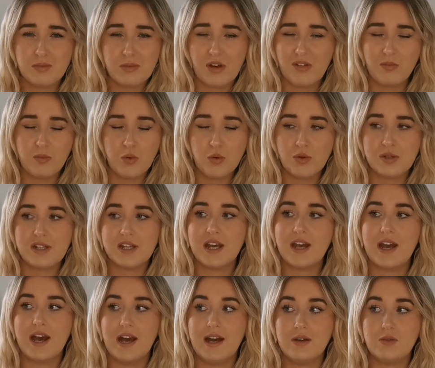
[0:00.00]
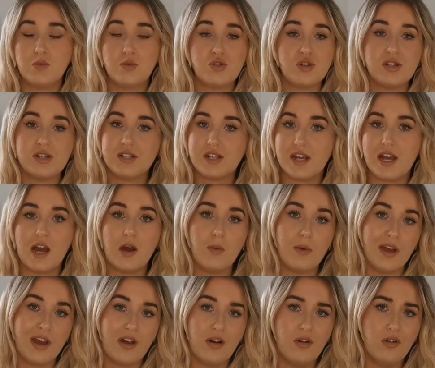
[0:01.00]
I've bought it and we'll just see how
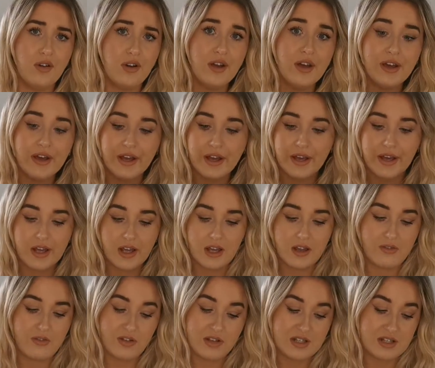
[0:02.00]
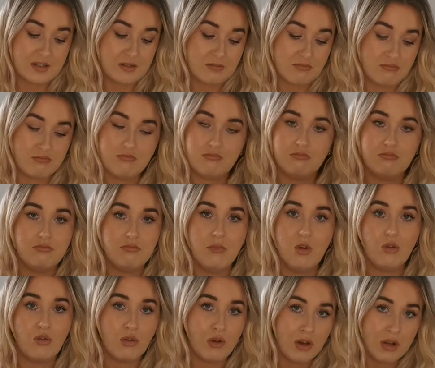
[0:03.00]
we get on. if it's
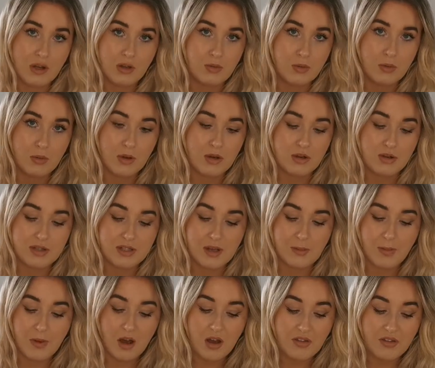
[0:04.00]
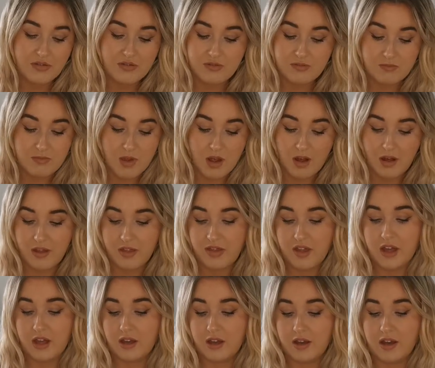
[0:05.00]
not very good, we won't use it. But I
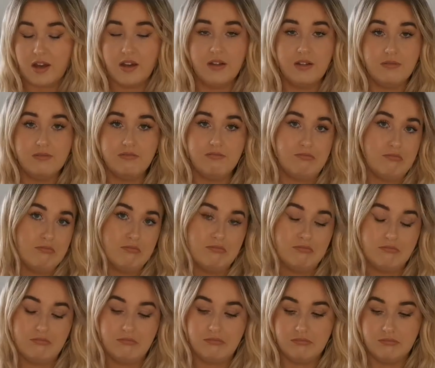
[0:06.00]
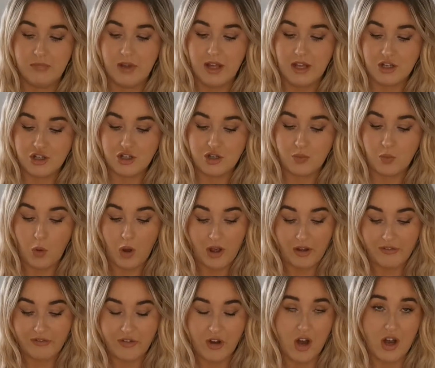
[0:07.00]
think it should
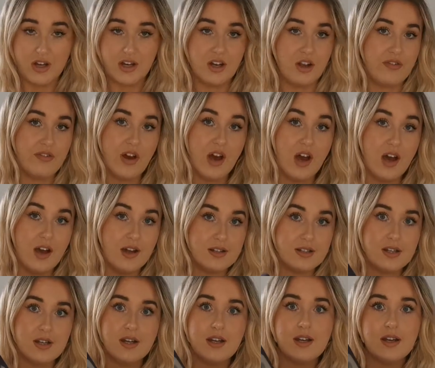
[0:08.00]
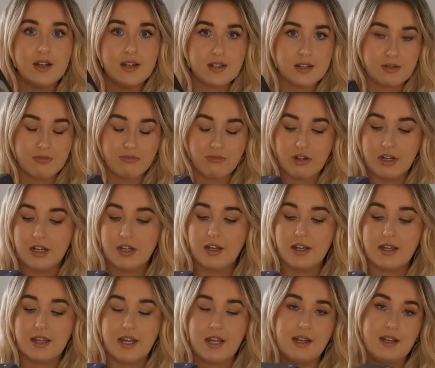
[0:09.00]
work fine, and I've heard some really
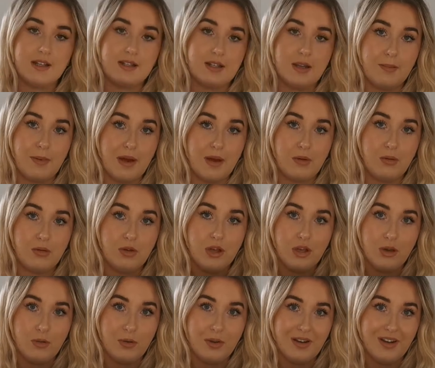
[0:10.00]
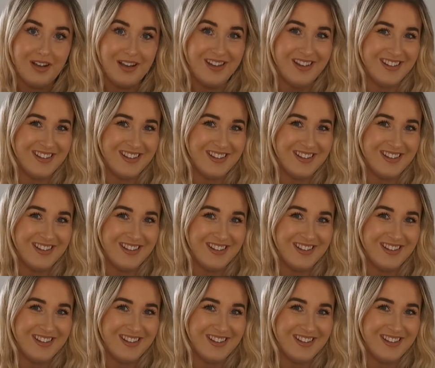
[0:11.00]
good things about Ewan.